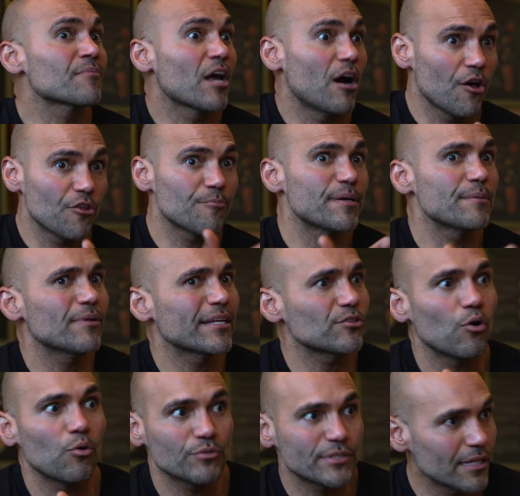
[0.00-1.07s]
Other people like the
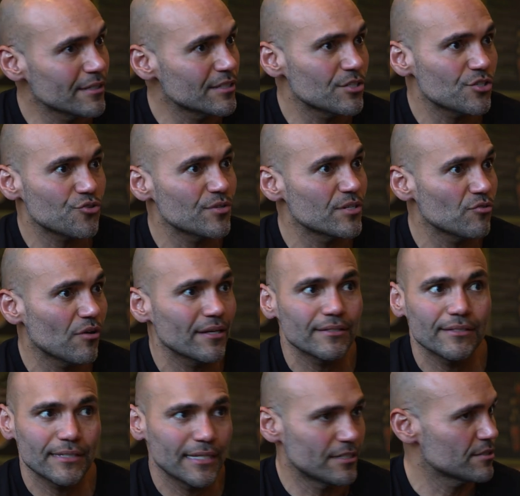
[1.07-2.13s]
hotel industry and all
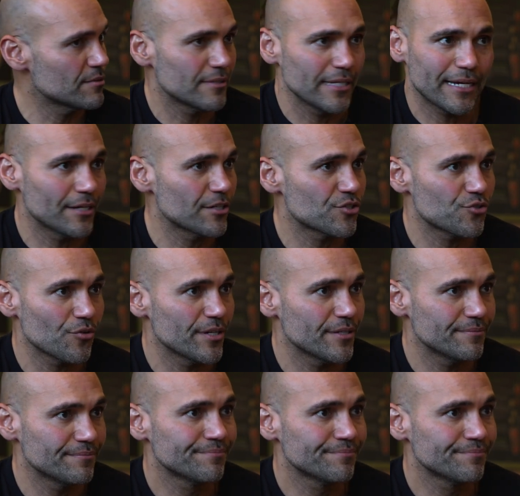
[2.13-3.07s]
that, they got destroyed.